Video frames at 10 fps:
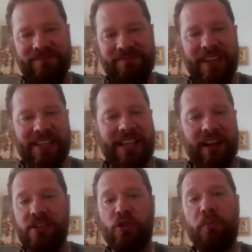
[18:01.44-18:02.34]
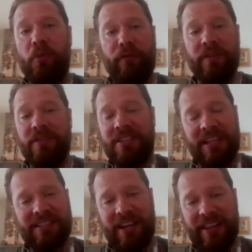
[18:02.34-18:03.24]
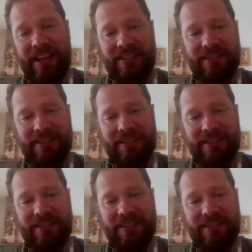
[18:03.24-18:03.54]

exactly, stroopwafels, things like that.